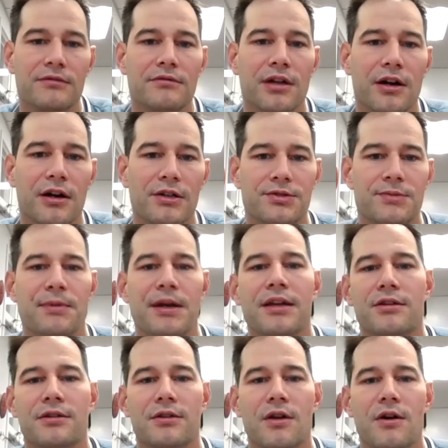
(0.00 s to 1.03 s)
large
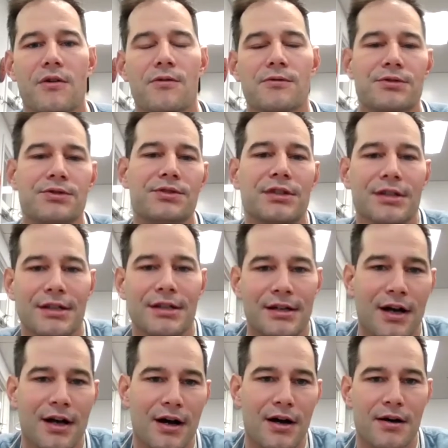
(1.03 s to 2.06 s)
bather loads
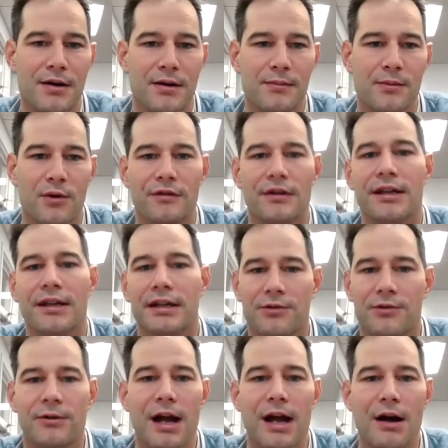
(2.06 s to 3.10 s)
over like a
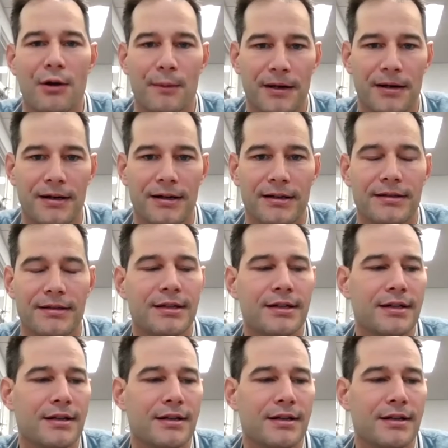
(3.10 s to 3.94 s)
3-hour period.